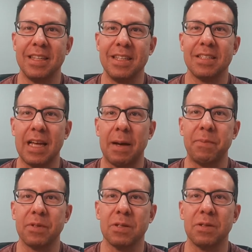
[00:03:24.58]
in this
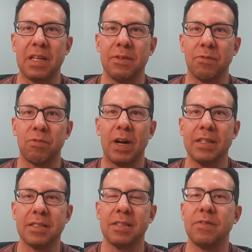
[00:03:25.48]
episode, even
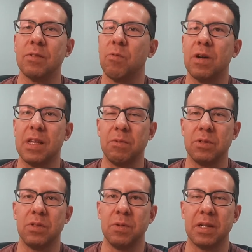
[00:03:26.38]
relative to what he
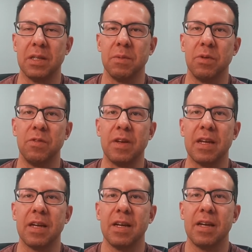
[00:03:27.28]
was doing in the
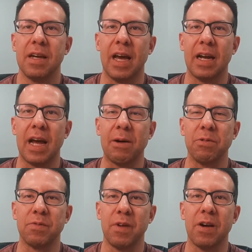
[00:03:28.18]
movie. Yeah. And I
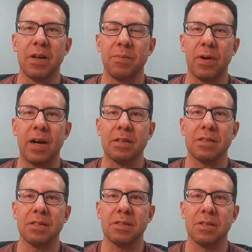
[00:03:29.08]
was very
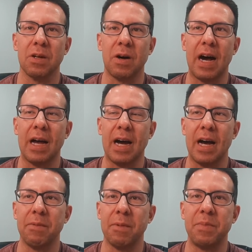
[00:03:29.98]
impressed. So I,
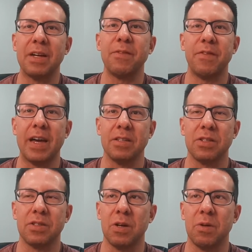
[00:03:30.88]
I'm a big fan of the
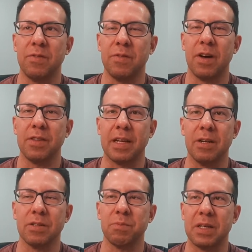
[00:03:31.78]
show, if nothing
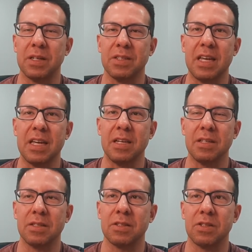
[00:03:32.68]
else, because he
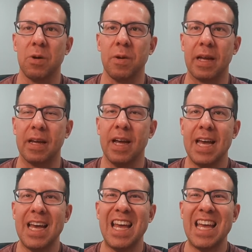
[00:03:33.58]
is showing
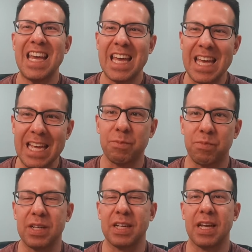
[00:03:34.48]
he's
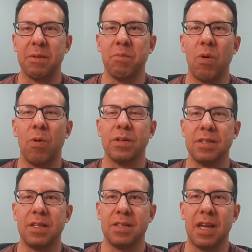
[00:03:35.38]
bringing more
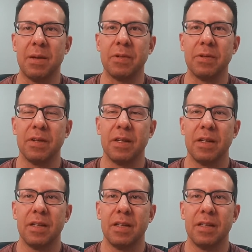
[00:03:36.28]
to the table
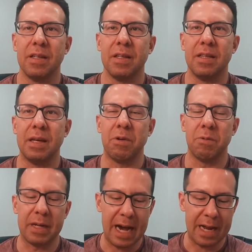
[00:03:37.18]
than
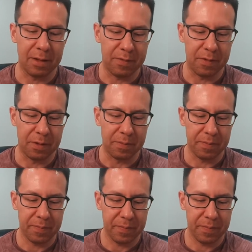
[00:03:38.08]
what we got in the film.